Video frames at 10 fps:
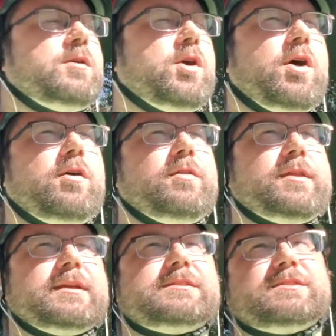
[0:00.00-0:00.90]
All
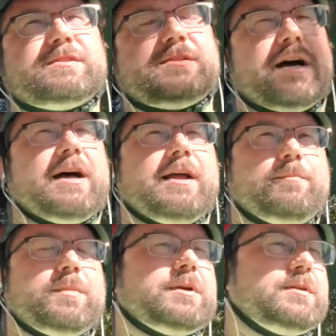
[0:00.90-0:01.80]
this
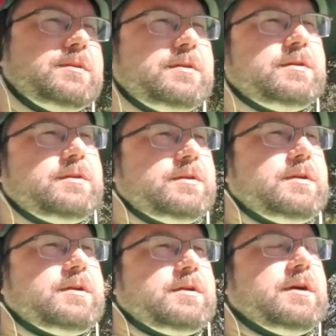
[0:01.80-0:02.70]
time,
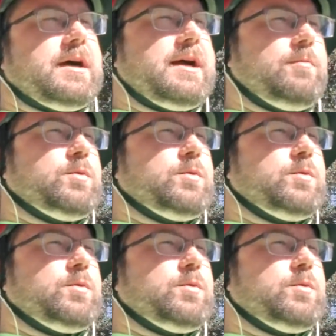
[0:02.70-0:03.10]
I